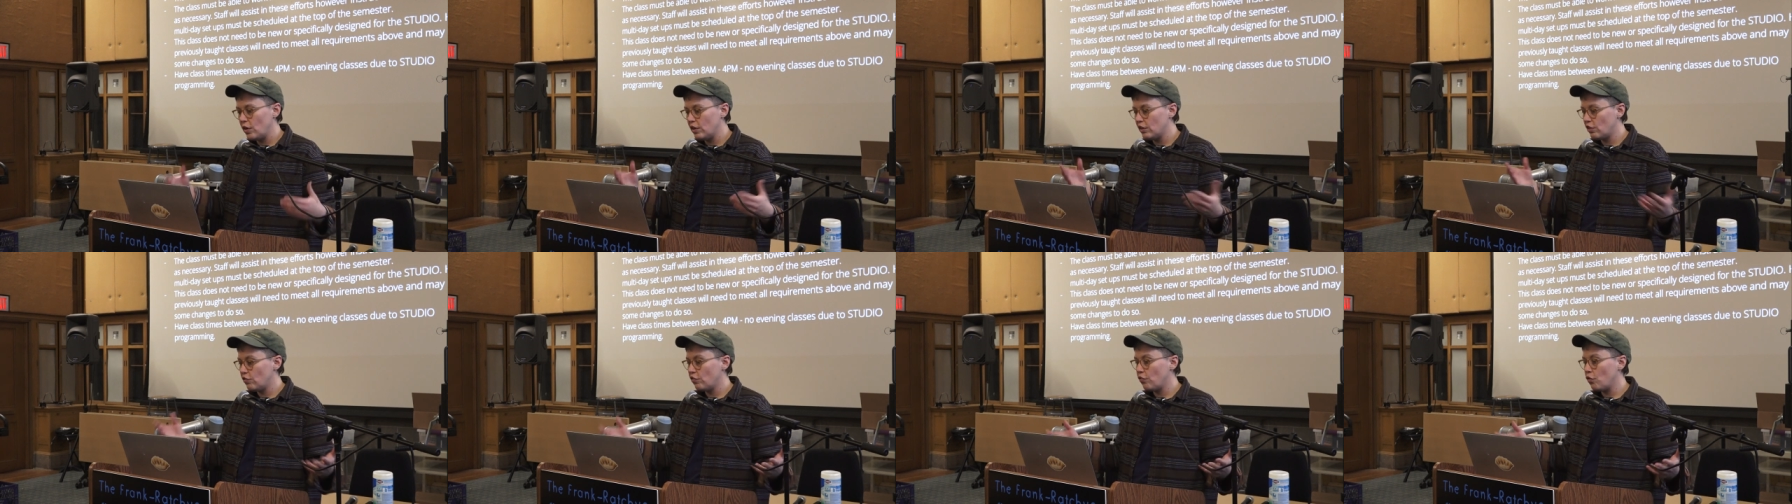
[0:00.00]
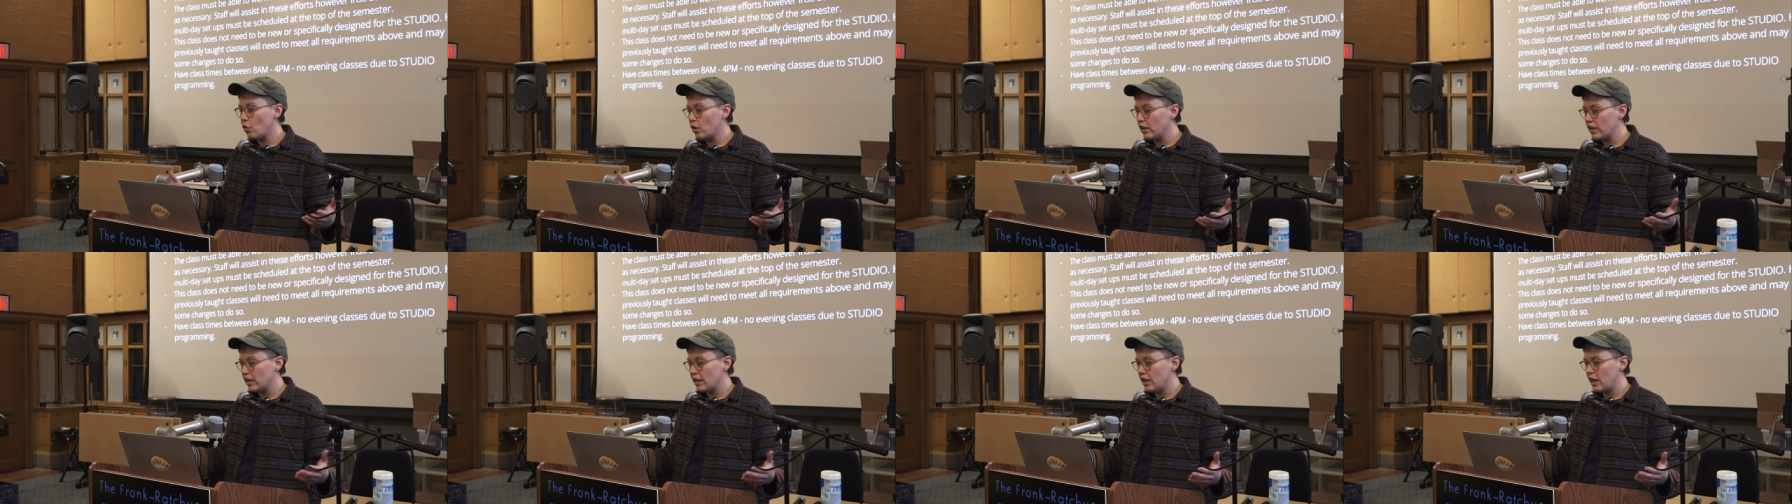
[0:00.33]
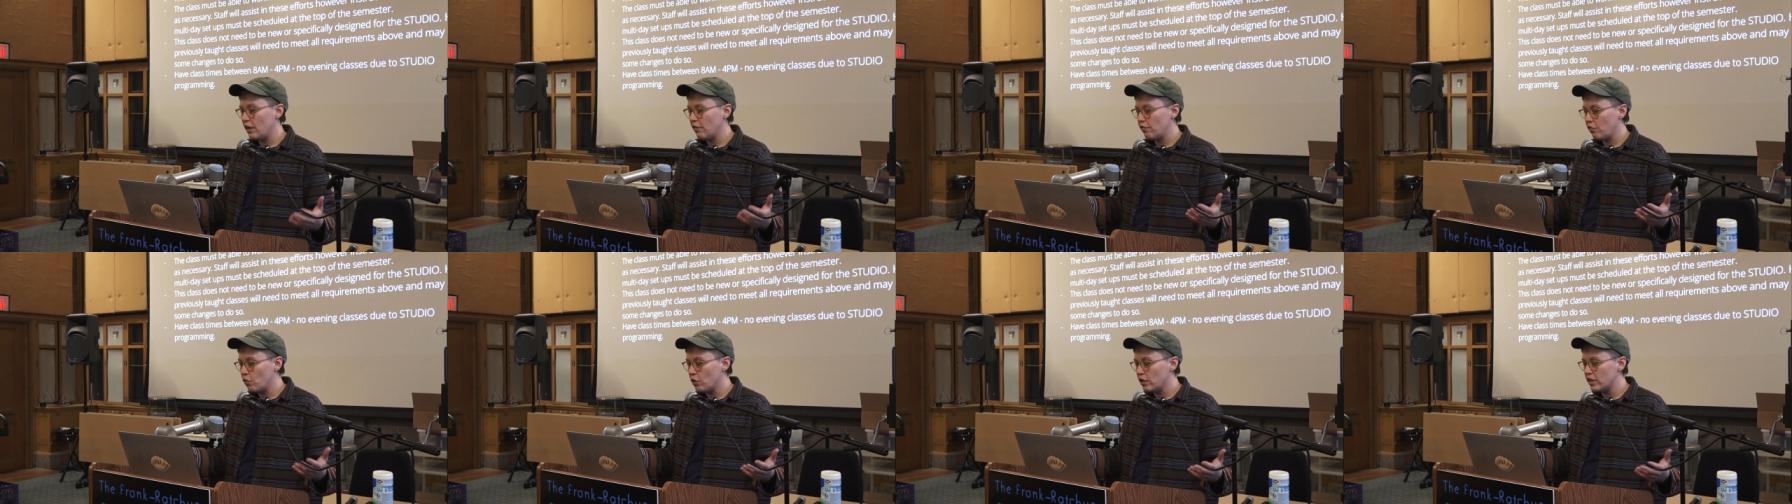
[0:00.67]
its
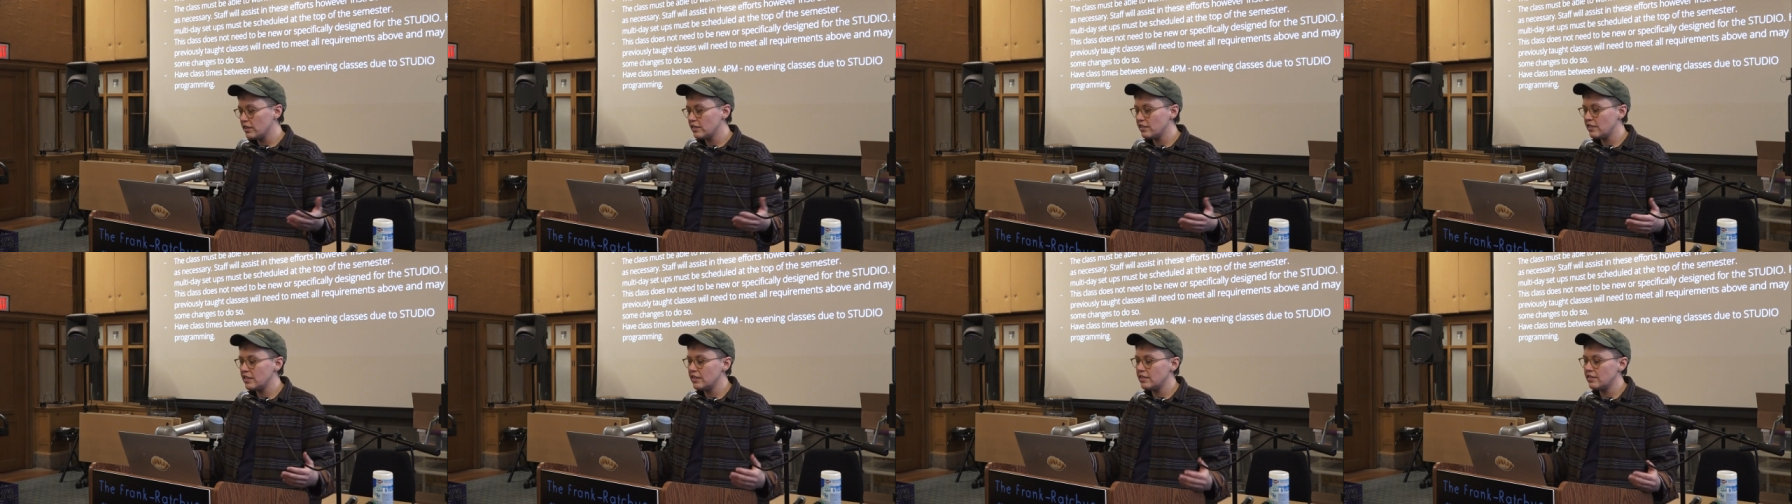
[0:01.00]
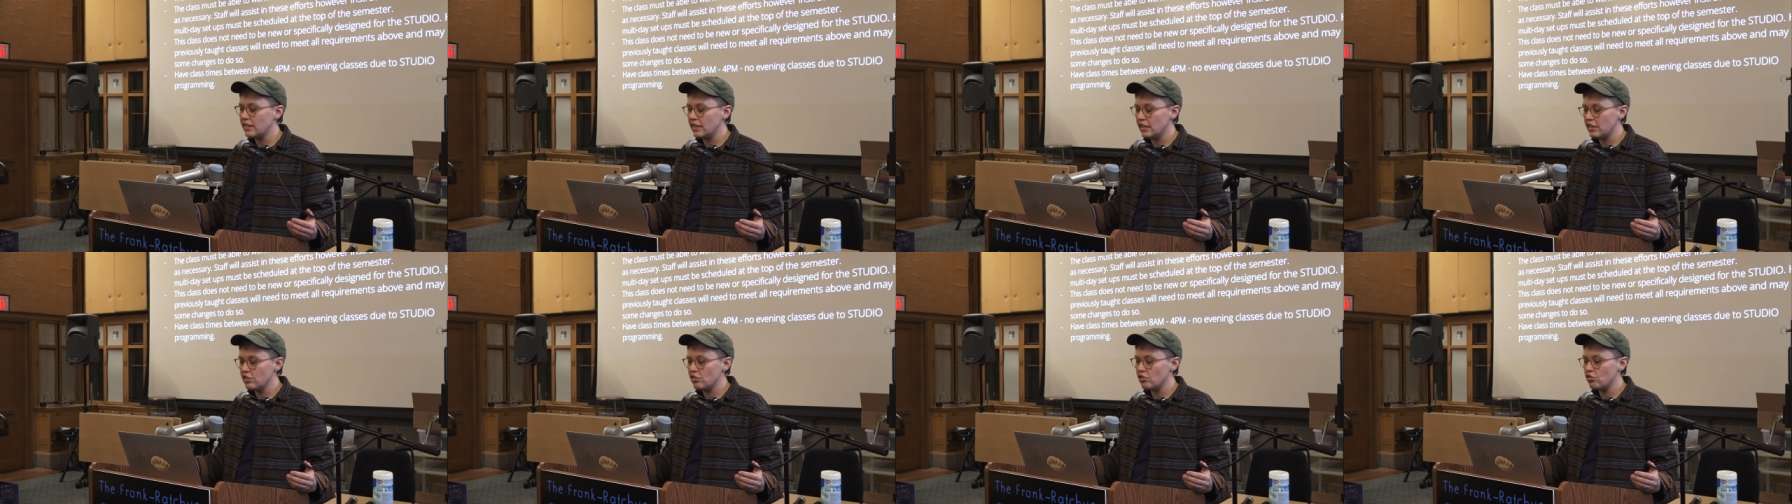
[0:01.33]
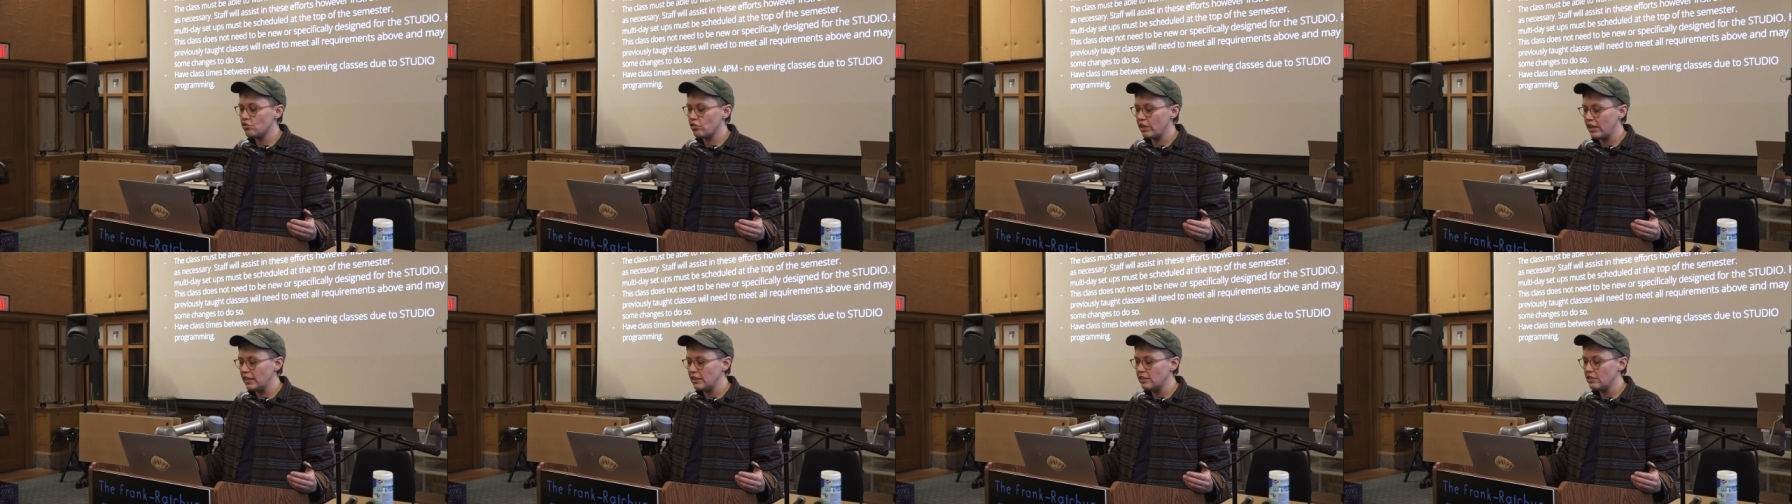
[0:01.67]
affordances and
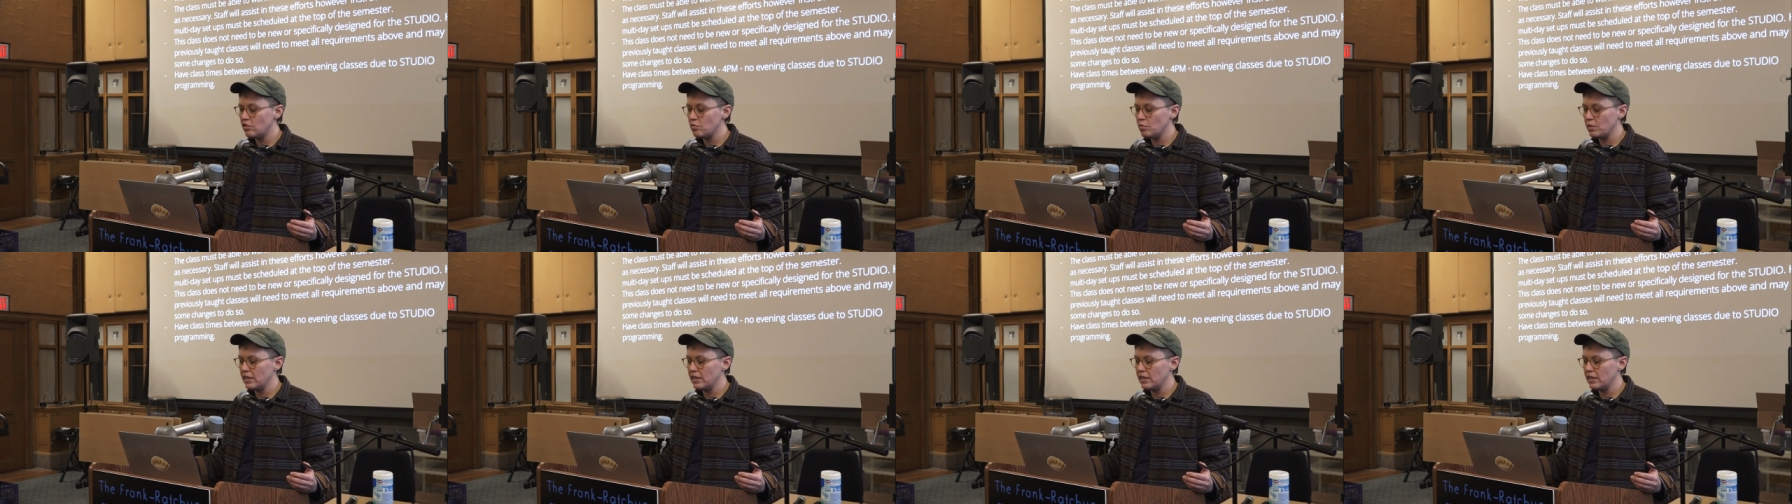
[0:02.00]
constraints